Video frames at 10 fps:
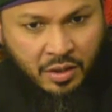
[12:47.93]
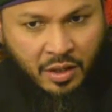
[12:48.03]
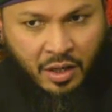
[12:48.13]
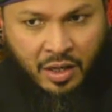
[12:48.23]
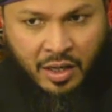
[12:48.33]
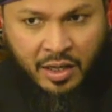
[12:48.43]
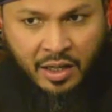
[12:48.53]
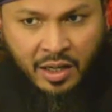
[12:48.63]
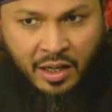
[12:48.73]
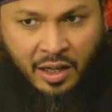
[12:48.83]
La
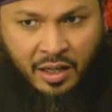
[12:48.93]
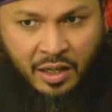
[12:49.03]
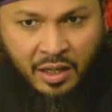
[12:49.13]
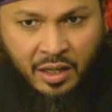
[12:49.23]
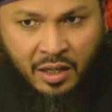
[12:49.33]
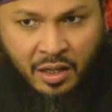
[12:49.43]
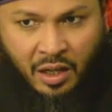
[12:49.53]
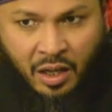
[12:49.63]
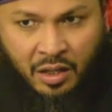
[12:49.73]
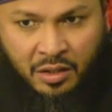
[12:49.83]
ilaha illa
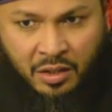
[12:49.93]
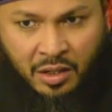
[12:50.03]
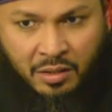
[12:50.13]
Allah